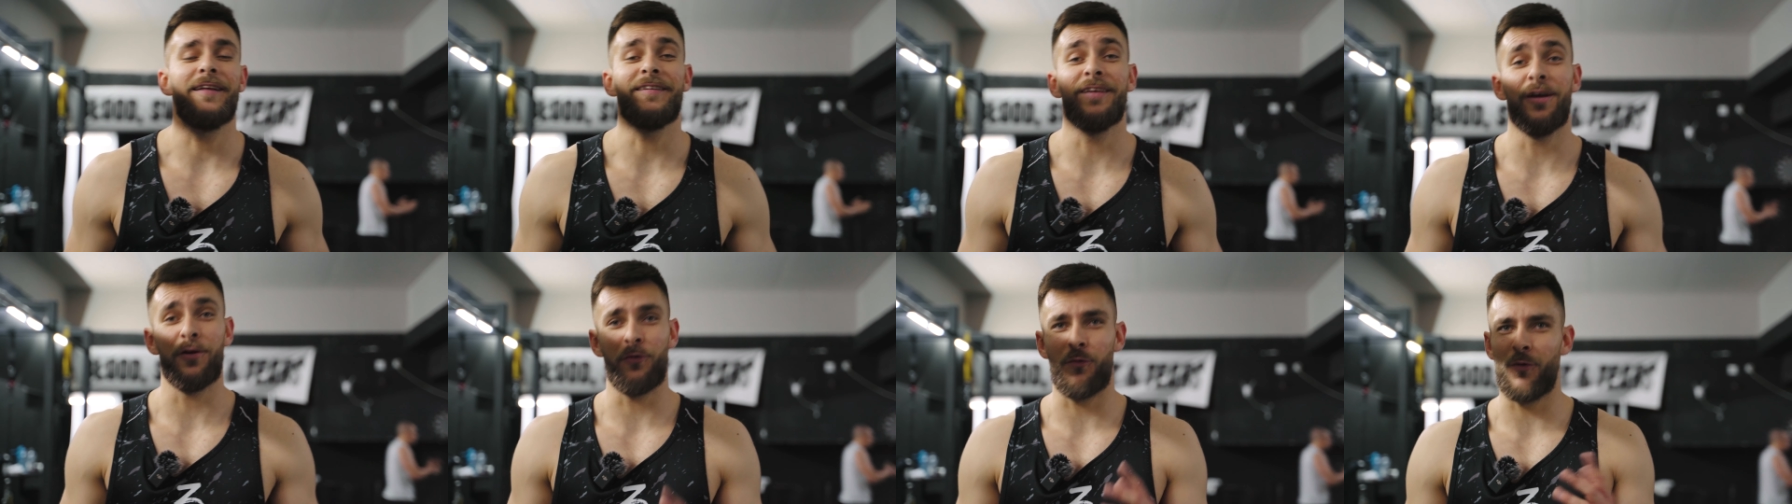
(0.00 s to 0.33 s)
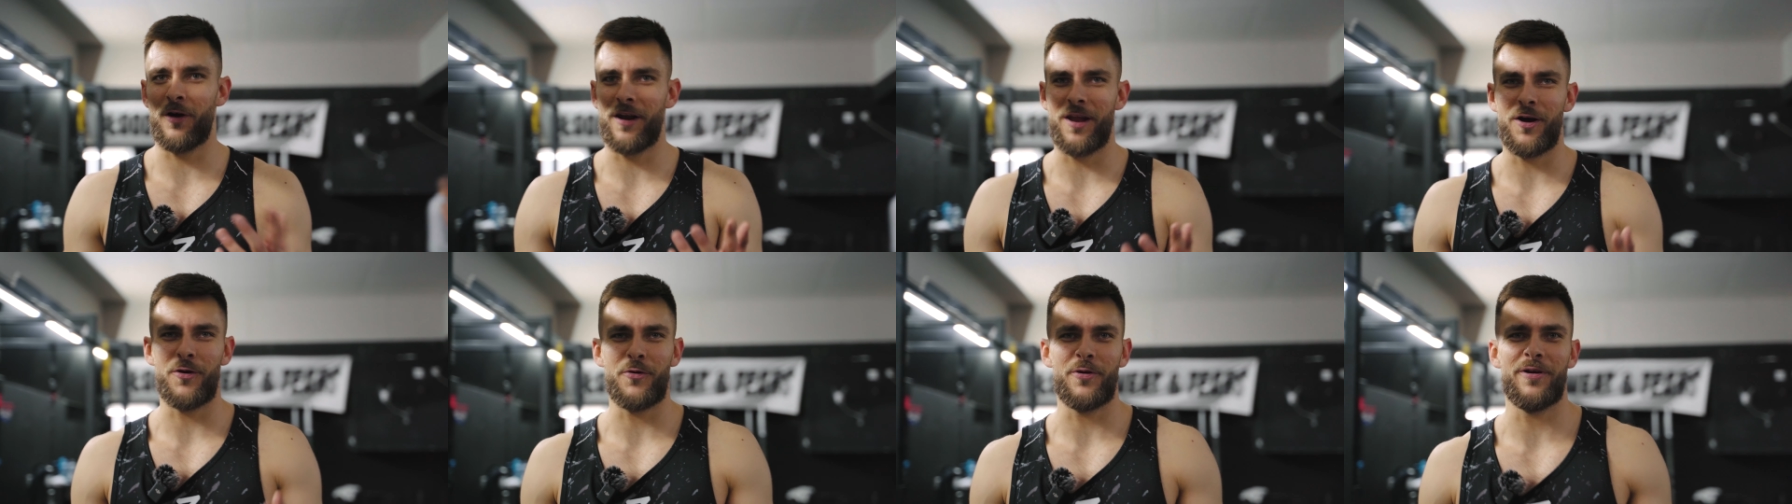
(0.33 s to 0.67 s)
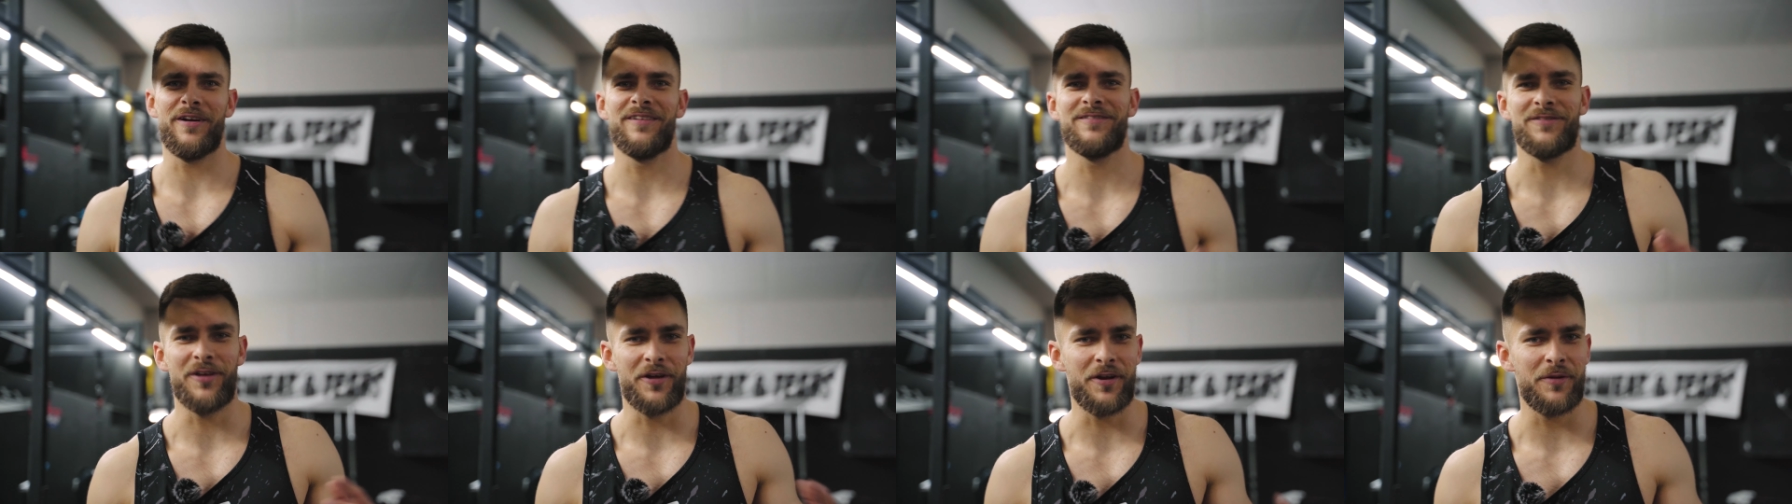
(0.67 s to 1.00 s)
I did one hour
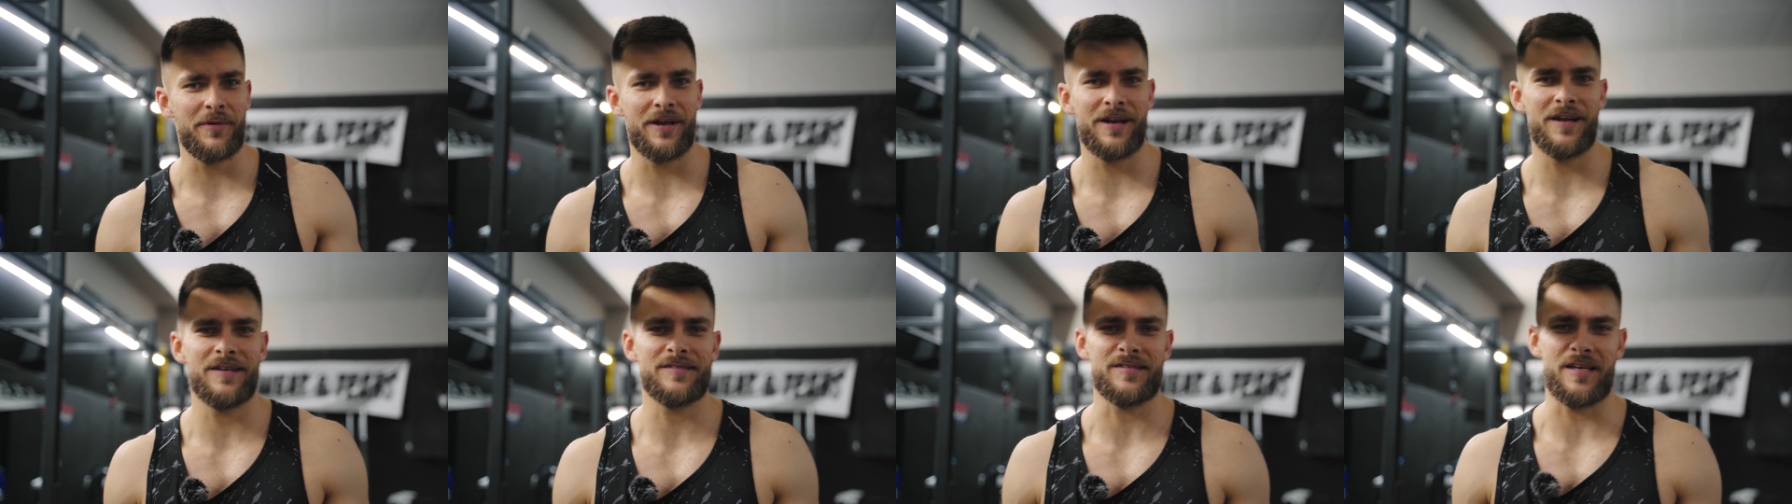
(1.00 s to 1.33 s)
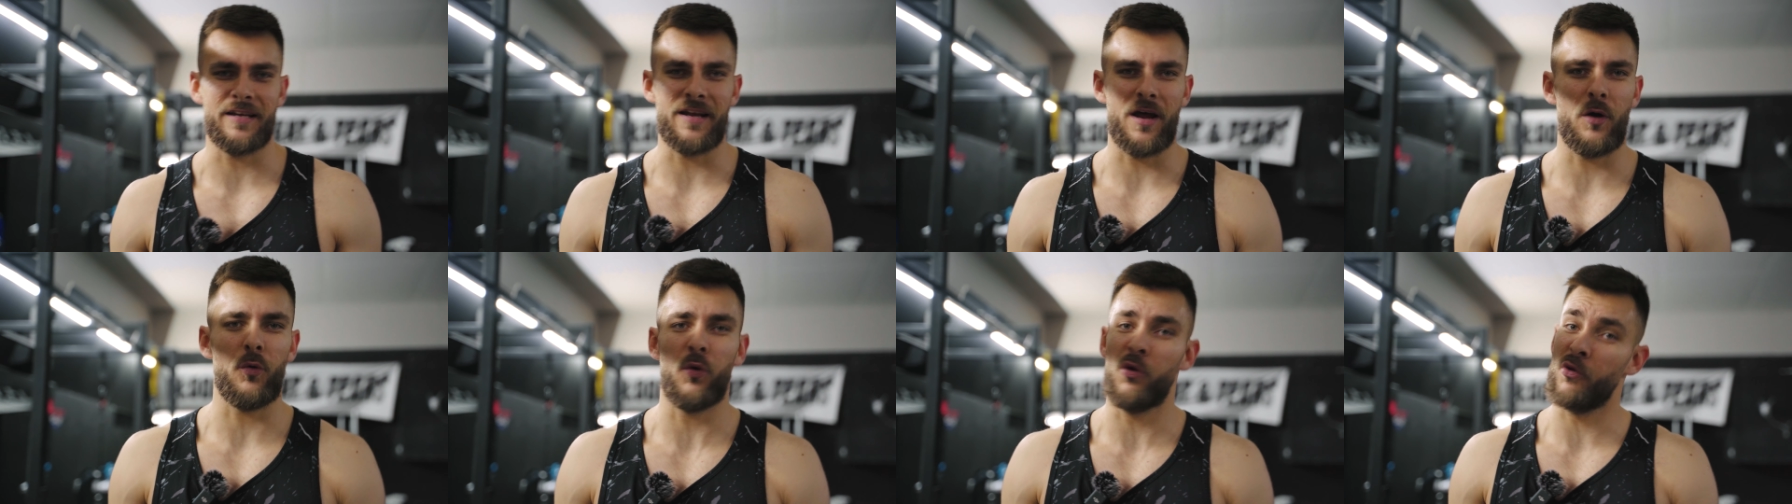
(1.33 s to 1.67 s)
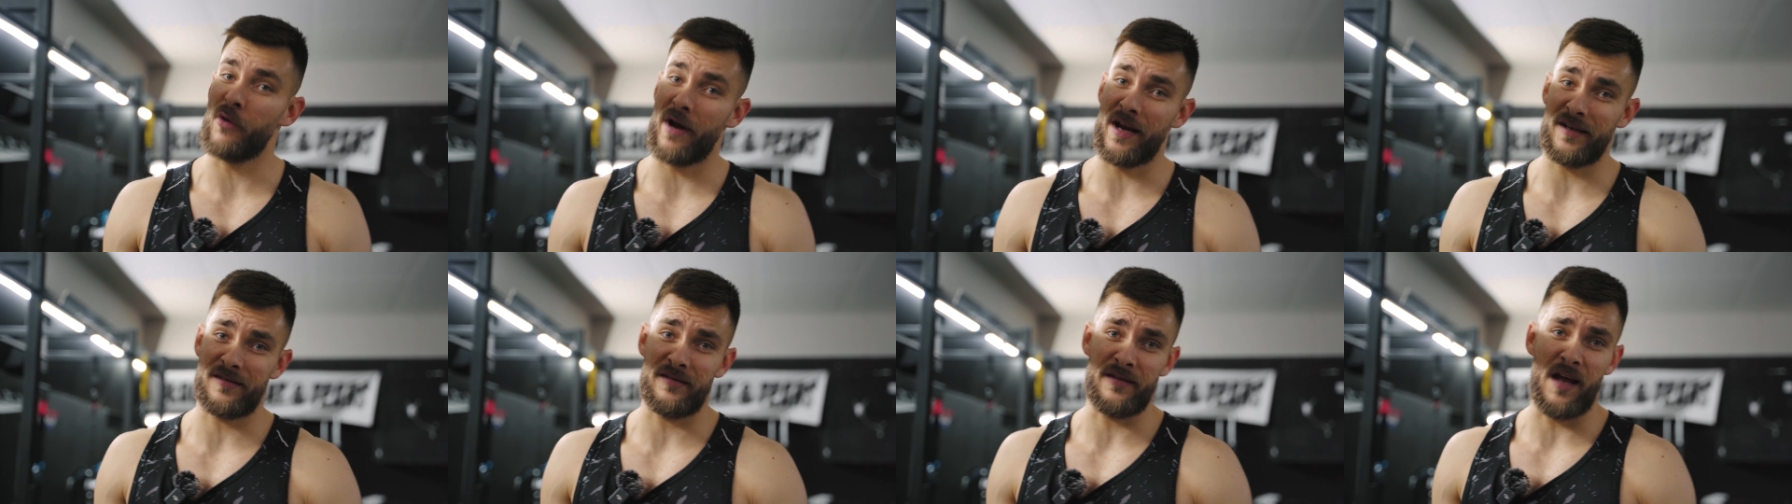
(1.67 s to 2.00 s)
and 30 minutes and I will
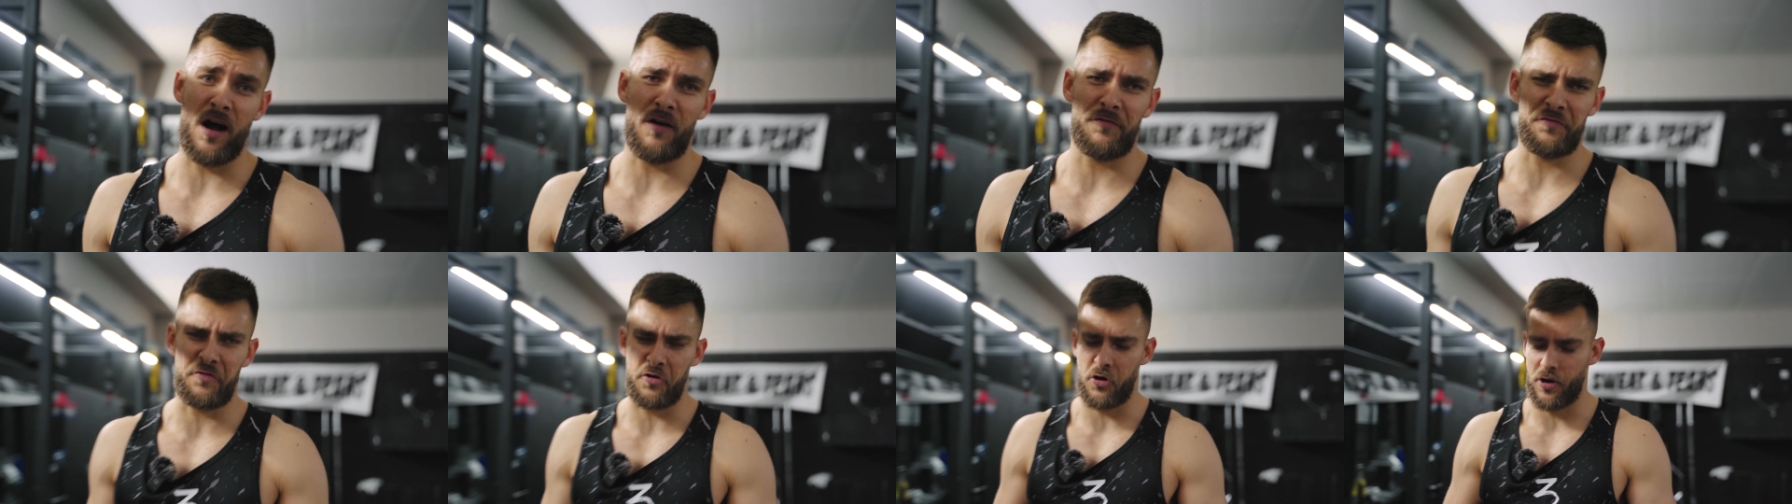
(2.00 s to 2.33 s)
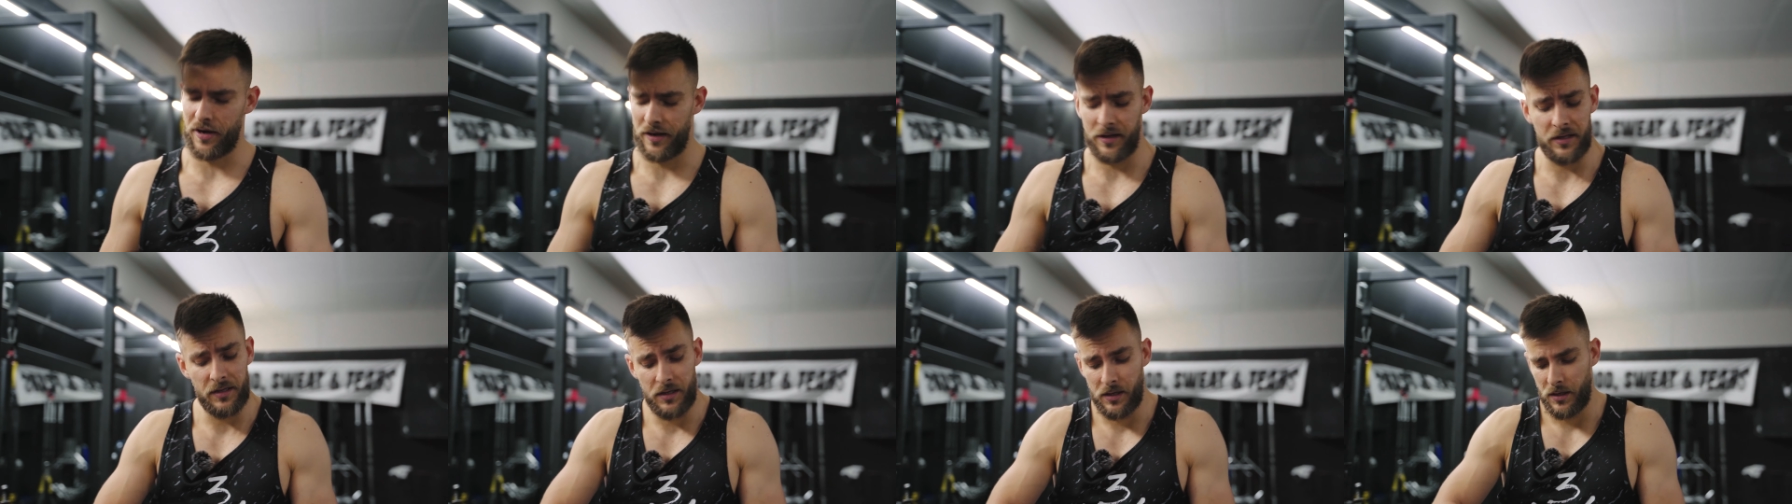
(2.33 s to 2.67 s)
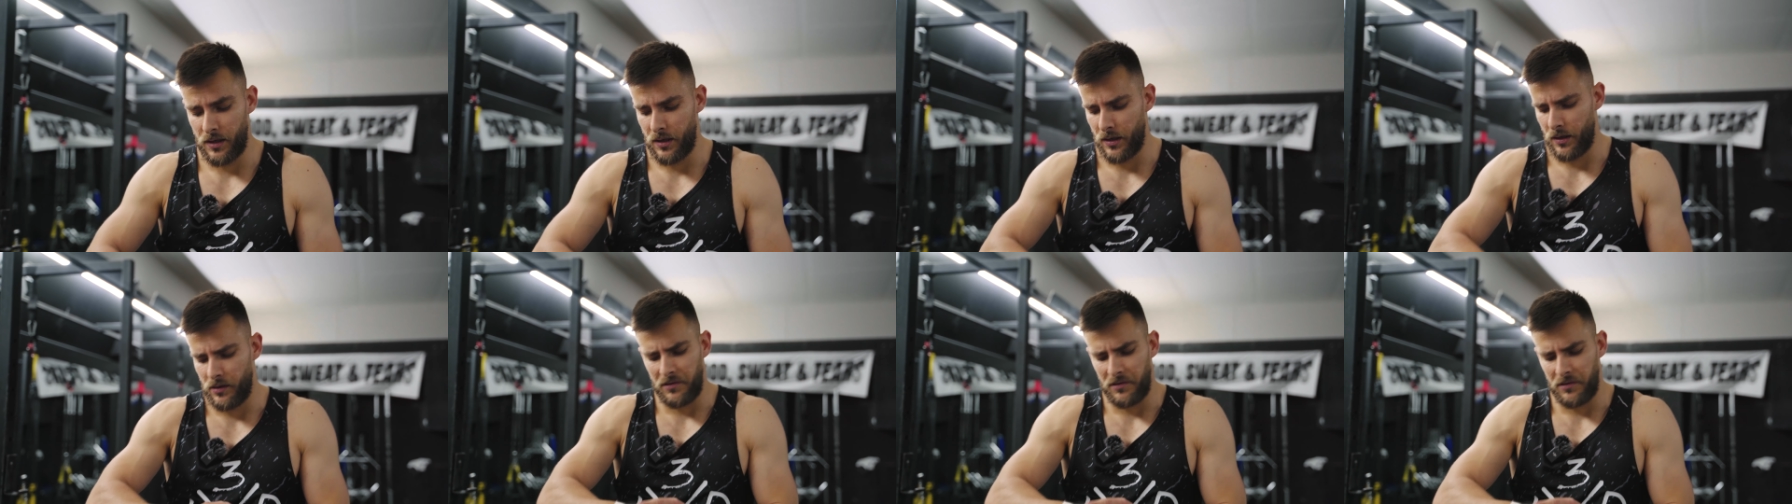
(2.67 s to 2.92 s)
rest now for